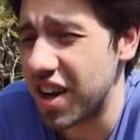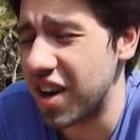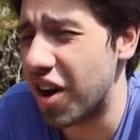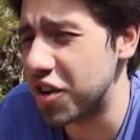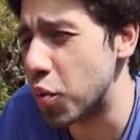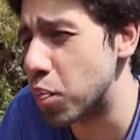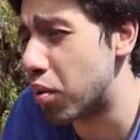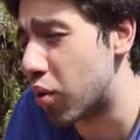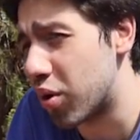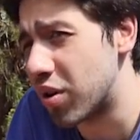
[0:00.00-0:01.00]
on your
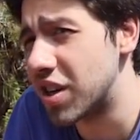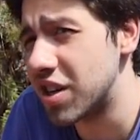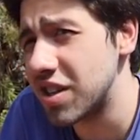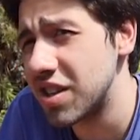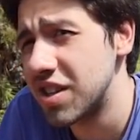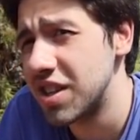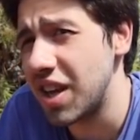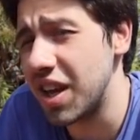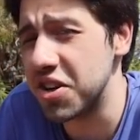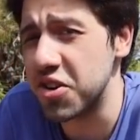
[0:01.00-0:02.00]
board,
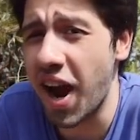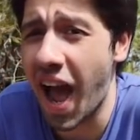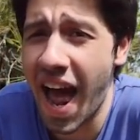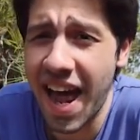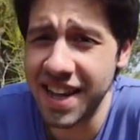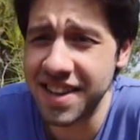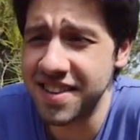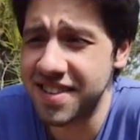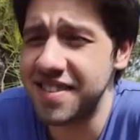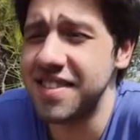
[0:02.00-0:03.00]
in your hand.